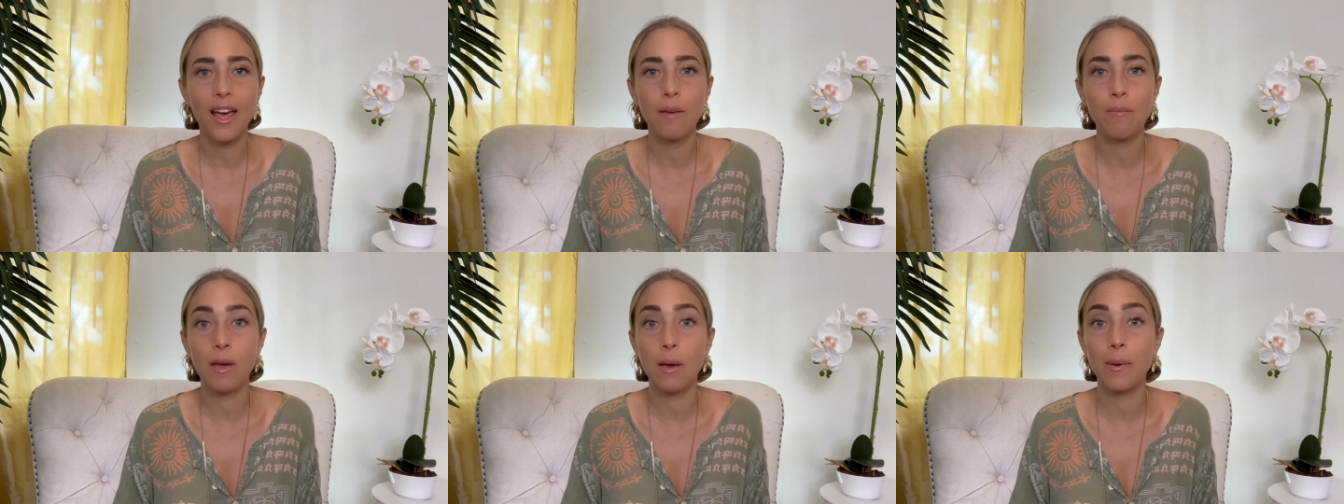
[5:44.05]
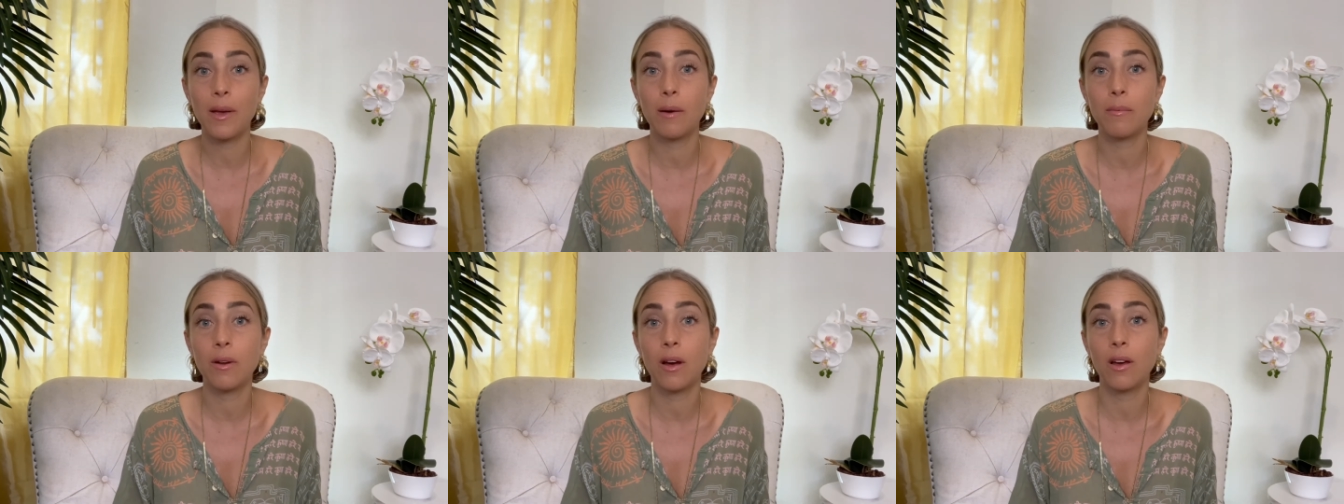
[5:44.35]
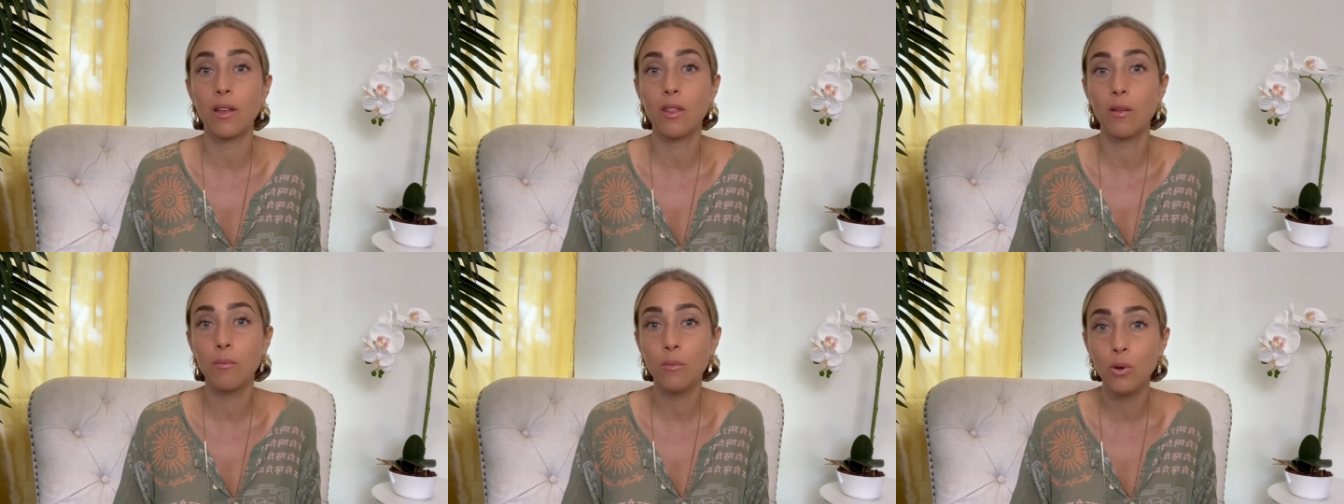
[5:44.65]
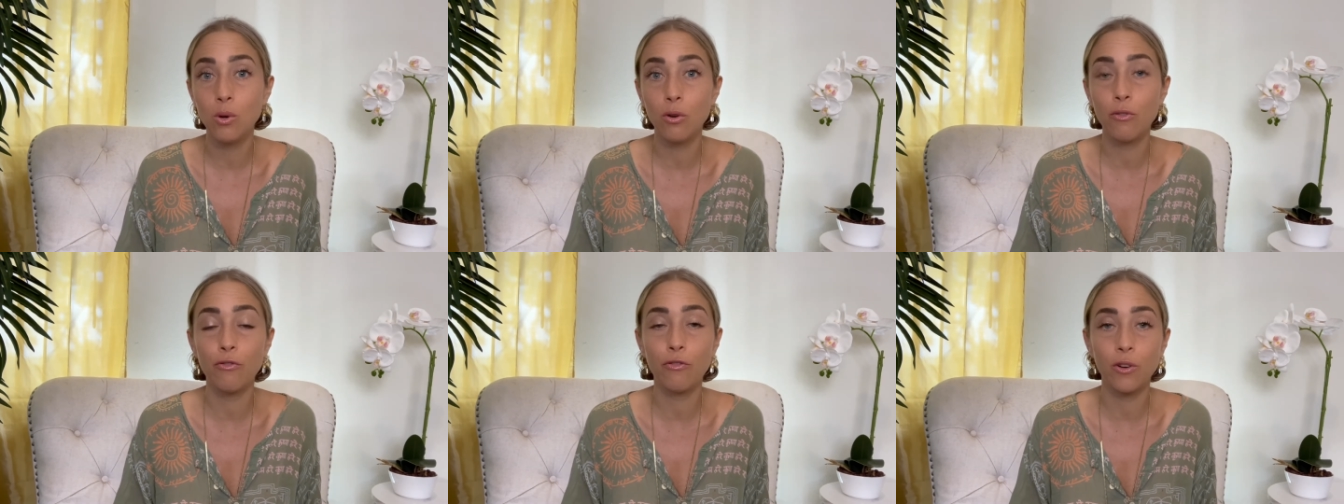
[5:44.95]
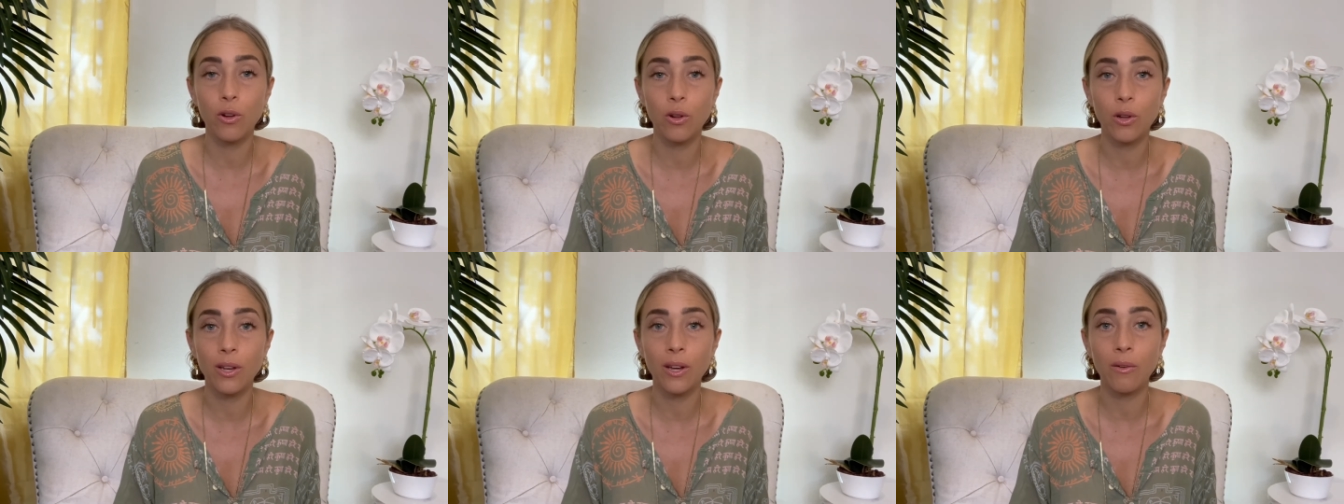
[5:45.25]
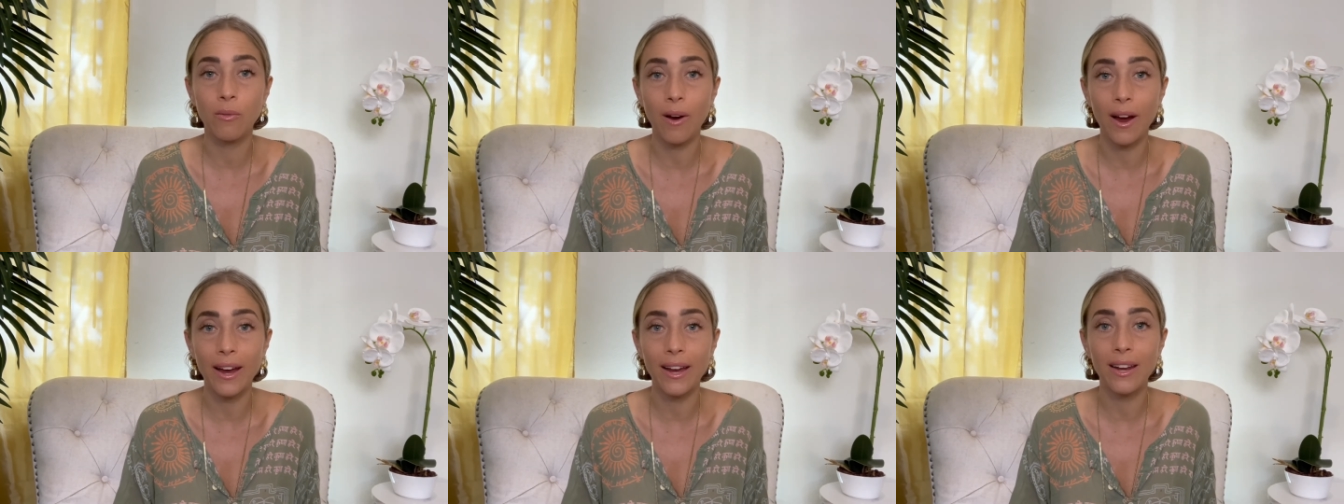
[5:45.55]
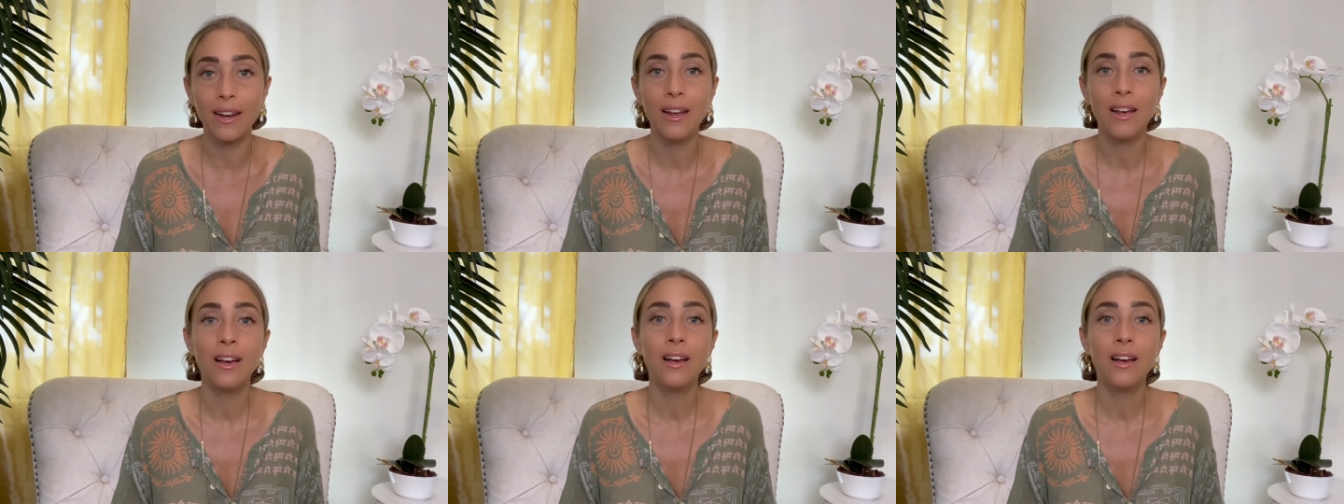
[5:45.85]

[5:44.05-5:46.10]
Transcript: Maybe I'm not in the mood fully, right?